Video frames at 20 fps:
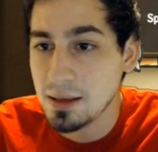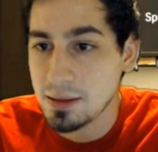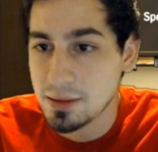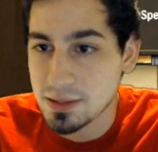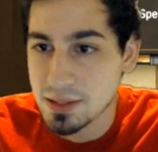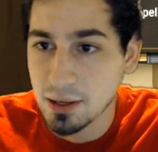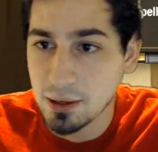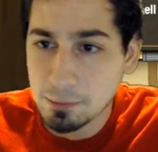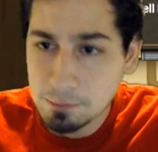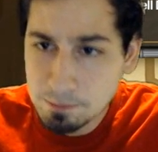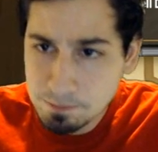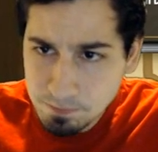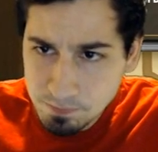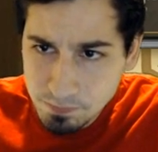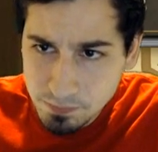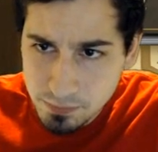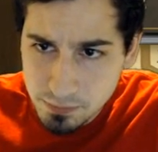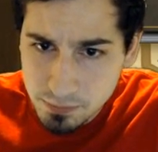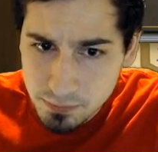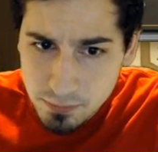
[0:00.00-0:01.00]
So,
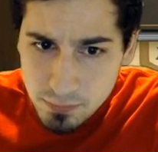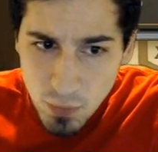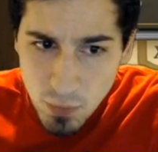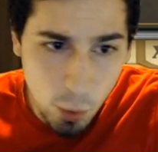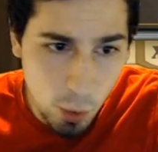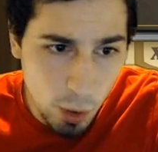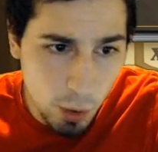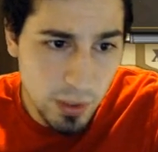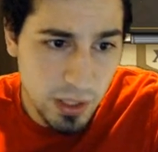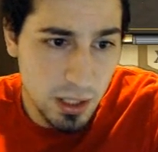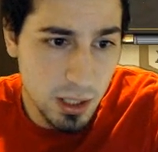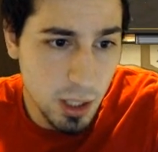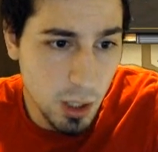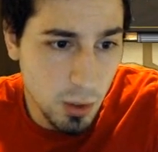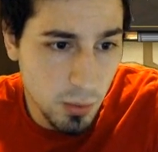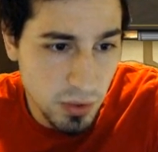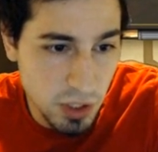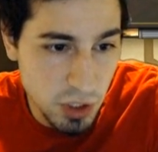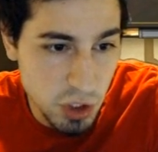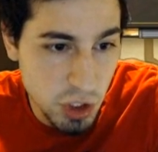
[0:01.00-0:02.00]
or we could
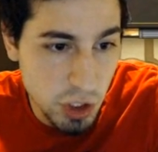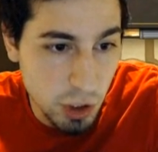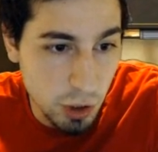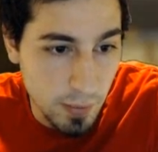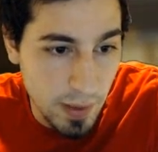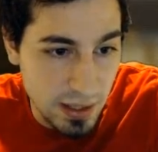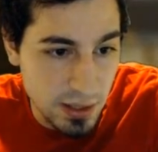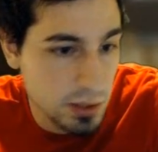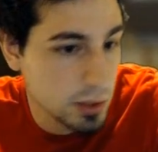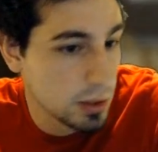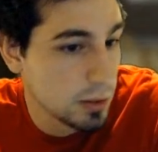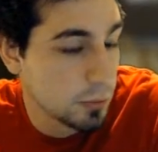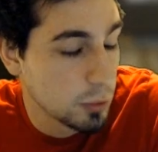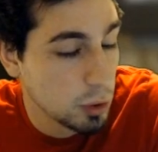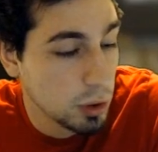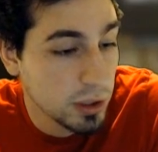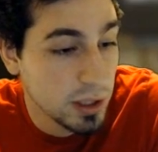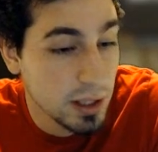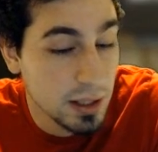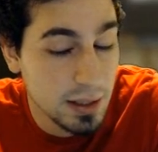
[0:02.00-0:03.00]
go with the Geomancer if
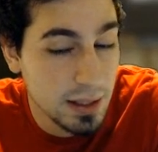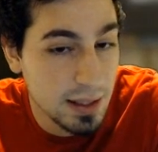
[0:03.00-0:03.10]
we're looking